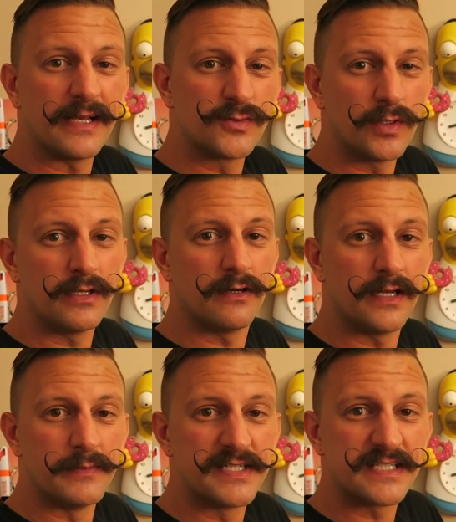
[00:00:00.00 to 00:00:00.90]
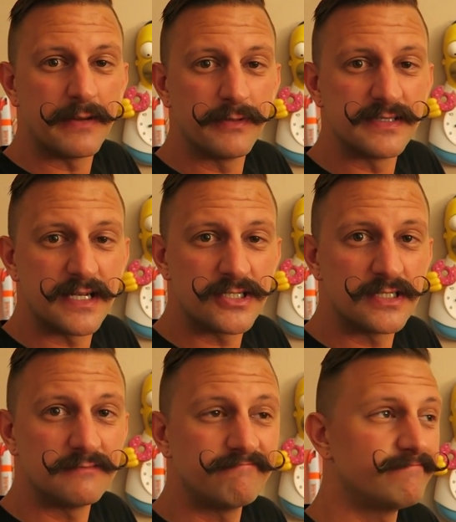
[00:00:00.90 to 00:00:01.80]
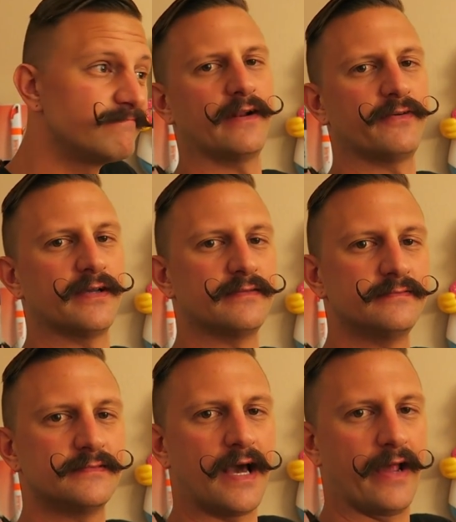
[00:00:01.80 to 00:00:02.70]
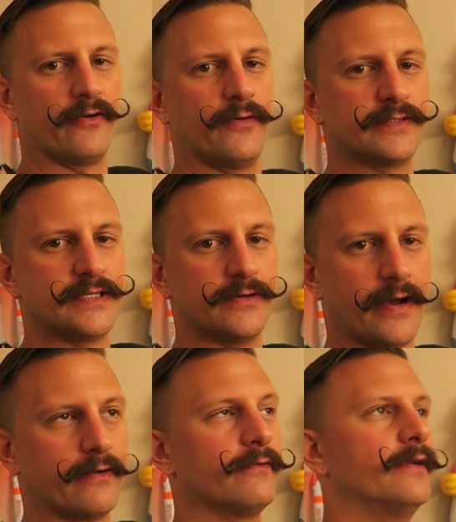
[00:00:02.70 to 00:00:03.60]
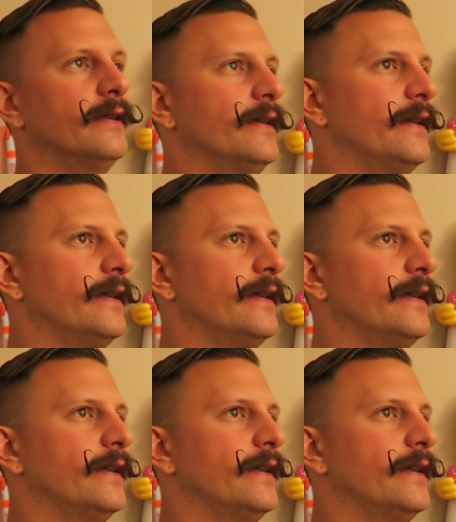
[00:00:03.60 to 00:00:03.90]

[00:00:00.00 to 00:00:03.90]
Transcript: has really good image stabilization. Kind of a, I don't know what to do. I don't,